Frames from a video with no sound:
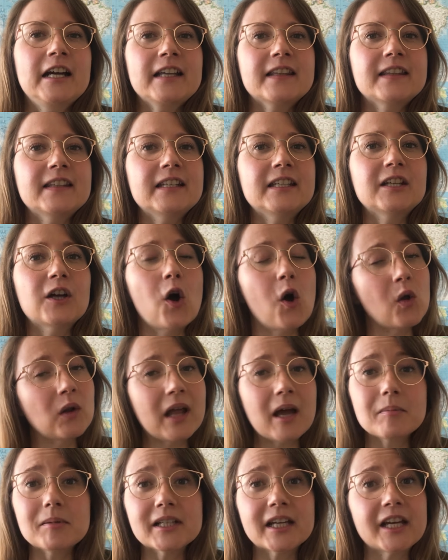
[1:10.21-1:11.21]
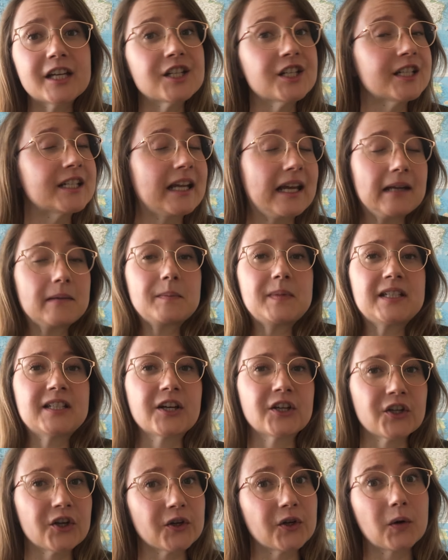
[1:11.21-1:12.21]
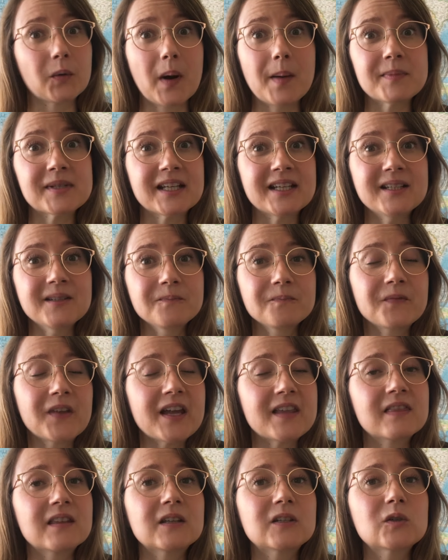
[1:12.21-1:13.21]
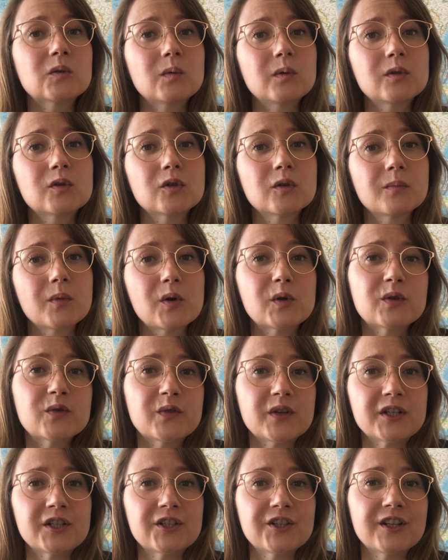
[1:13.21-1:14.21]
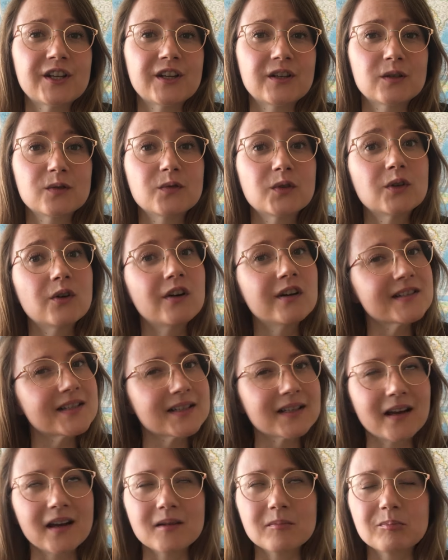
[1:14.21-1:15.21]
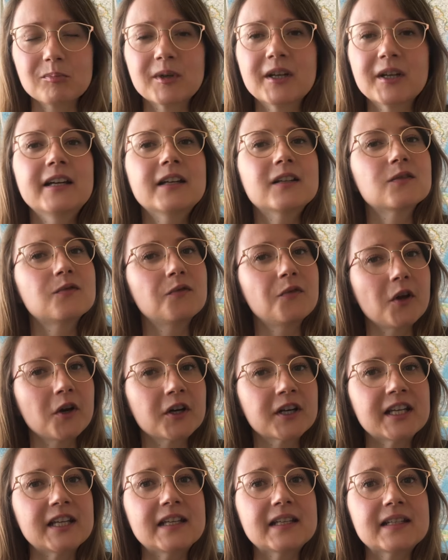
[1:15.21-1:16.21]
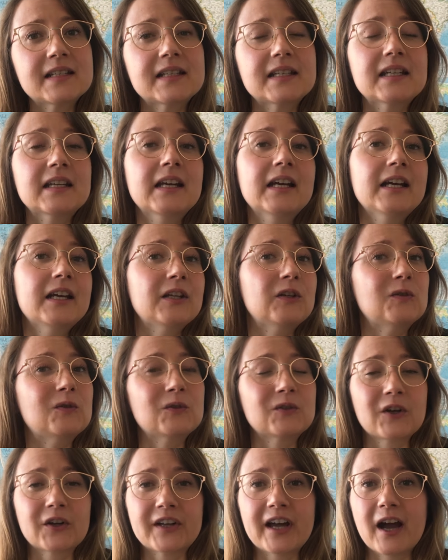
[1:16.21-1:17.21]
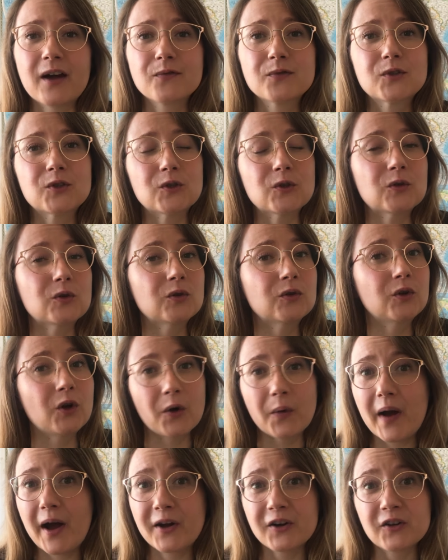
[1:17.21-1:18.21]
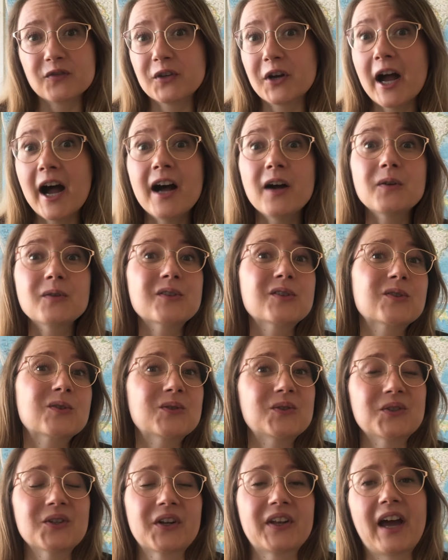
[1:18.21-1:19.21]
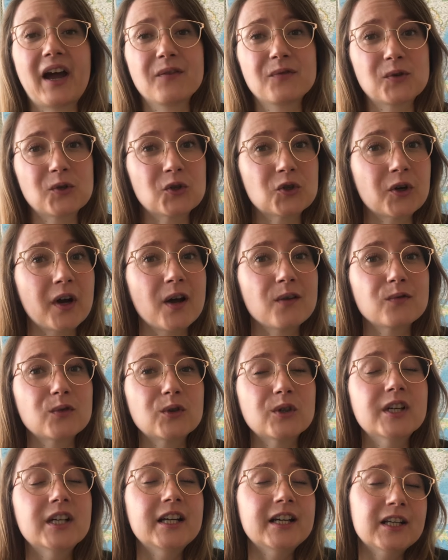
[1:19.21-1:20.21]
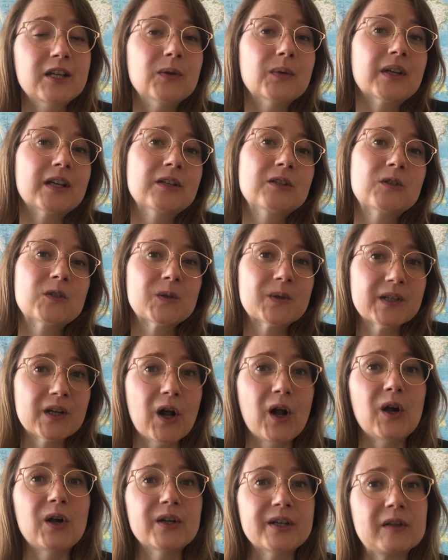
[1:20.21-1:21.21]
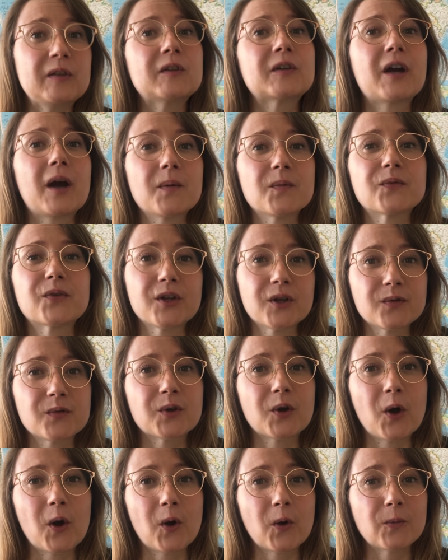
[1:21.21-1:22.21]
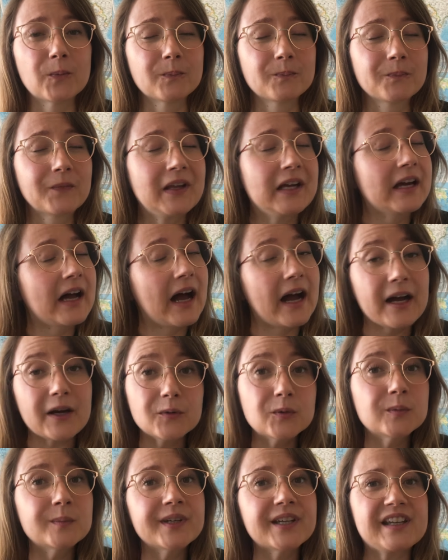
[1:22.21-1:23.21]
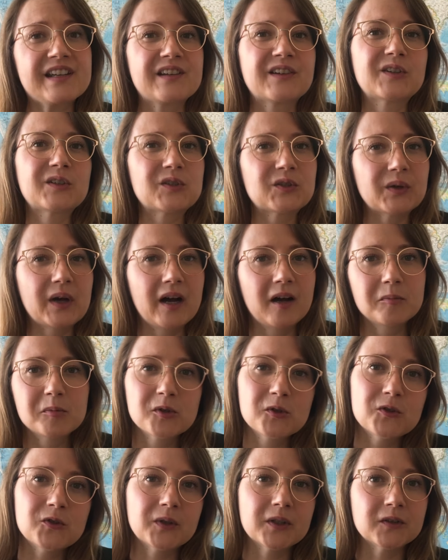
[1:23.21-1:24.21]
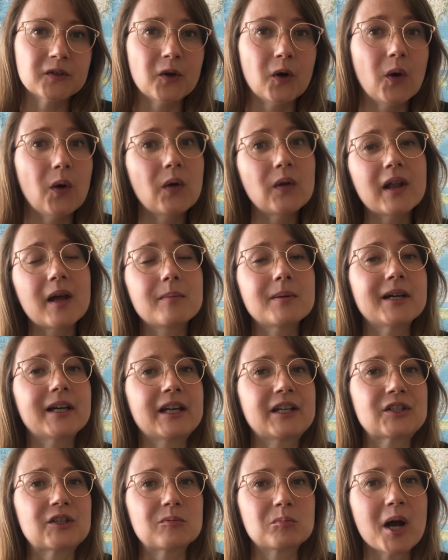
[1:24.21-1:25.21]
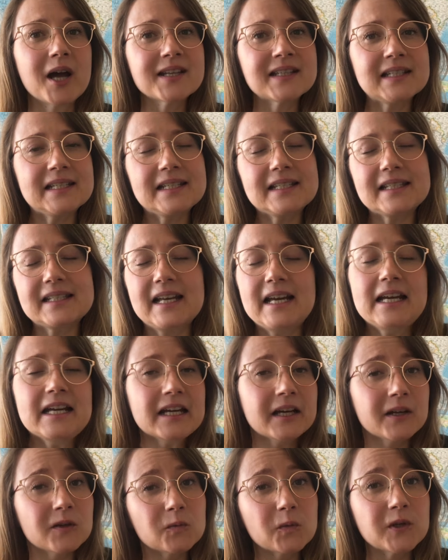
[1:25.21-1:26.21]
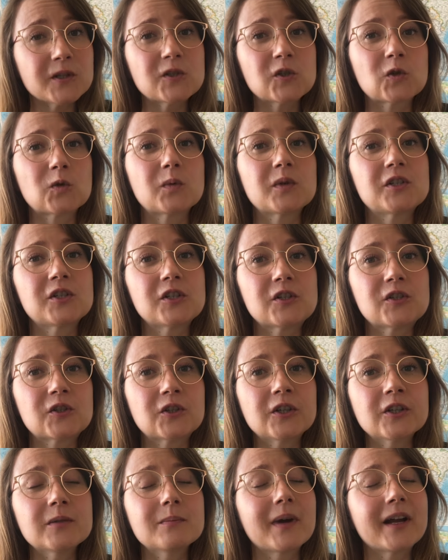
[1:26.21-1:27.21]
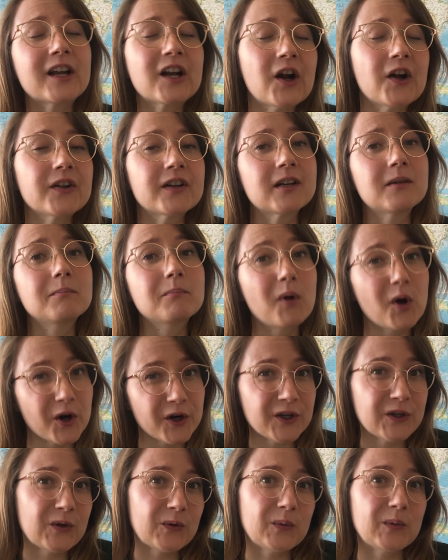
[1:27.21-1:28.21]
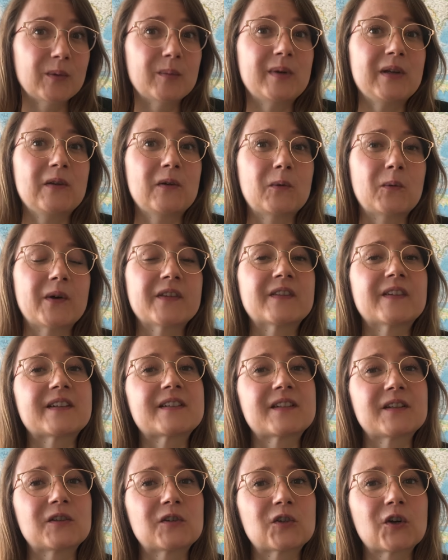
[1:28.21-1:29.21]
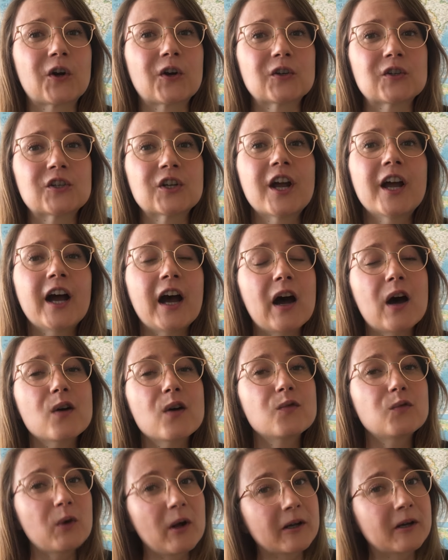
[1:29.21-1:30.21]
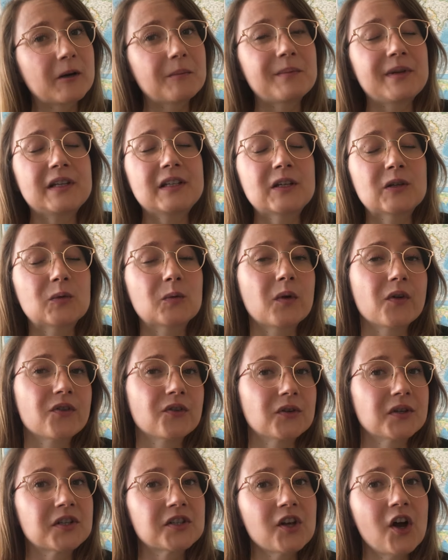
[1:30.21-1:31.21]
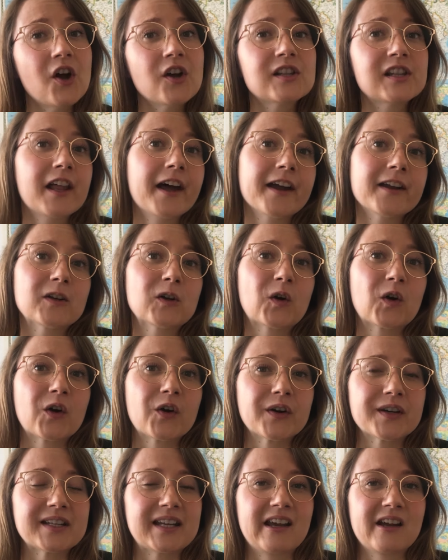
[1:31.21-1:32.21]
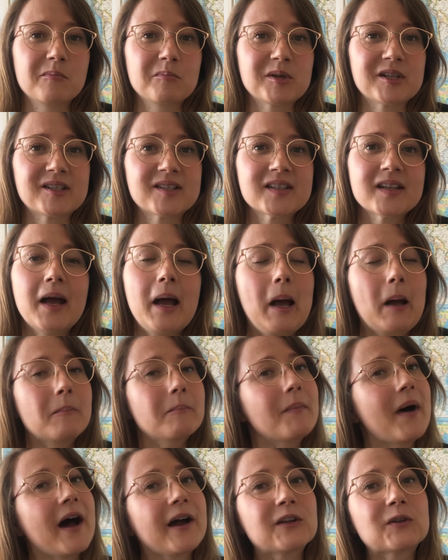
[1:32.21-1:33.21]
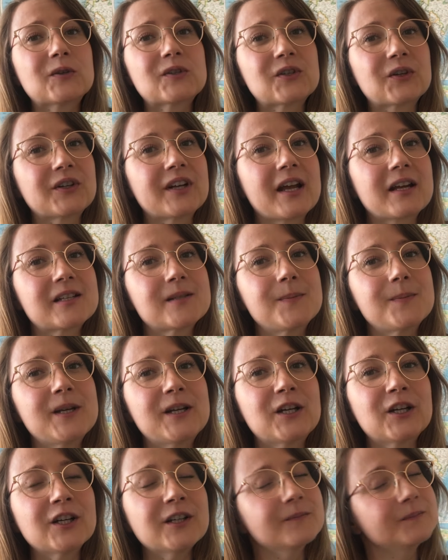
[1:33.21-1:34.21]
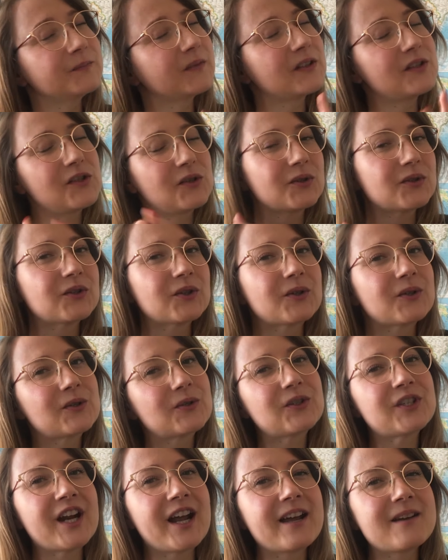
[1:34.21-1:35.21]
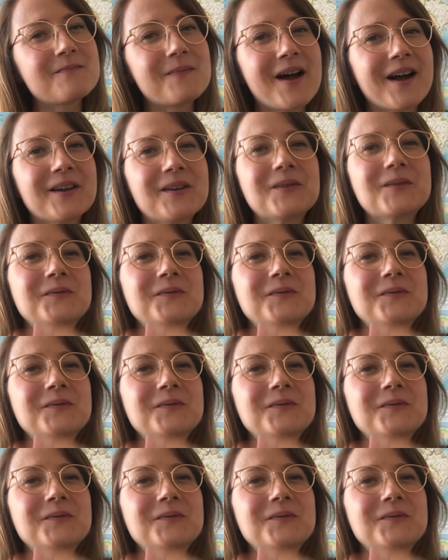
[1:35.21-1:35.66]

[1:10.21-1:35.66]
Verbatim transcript: The whole application can be done on our website, and then you will do a motivation interview on Skype very easy. You do not have to go out of your house, you do not have to travel. You can do it all in the comfort of your home. I will be here to help you during the whole application process, and once you're registered, my colleague Mario will be the one that's in charge of welcoming you, whether it's online or on campus. Mario's our next speaker. It's your turn to shine, Mario.